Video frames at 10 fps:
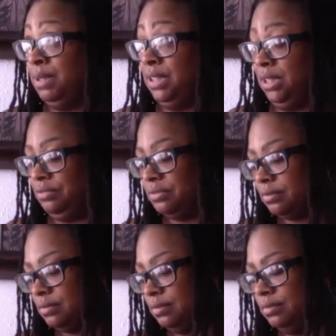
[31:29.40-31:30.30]
I believe,
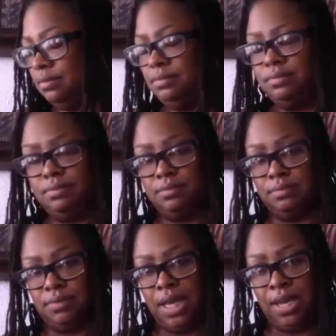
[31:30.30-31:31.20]

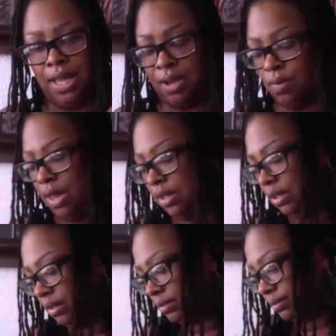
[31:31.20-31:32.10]
and egg
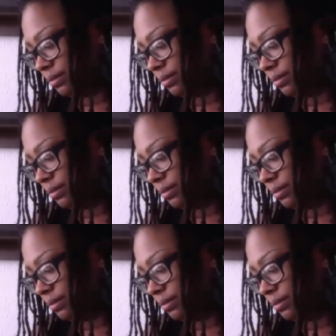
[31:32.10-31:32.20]
quality.